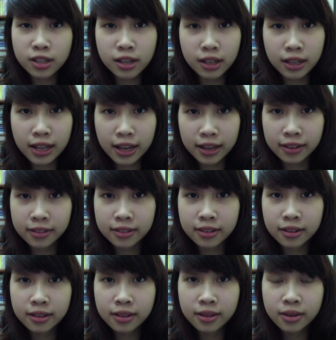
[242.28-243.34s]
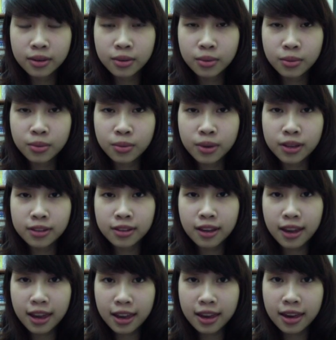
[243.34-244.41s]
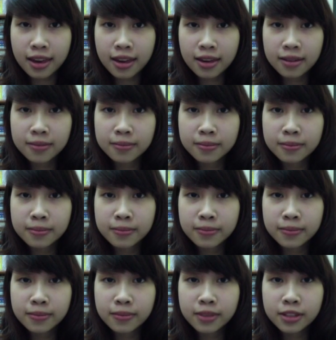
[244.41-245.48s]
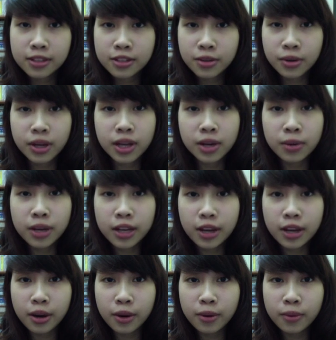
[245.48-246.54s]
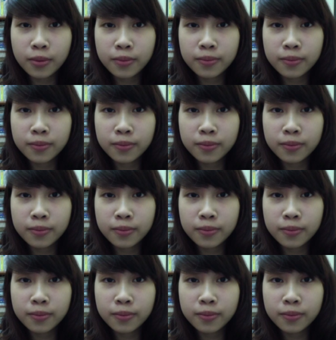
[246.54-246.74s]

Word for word: length with a. So here we go.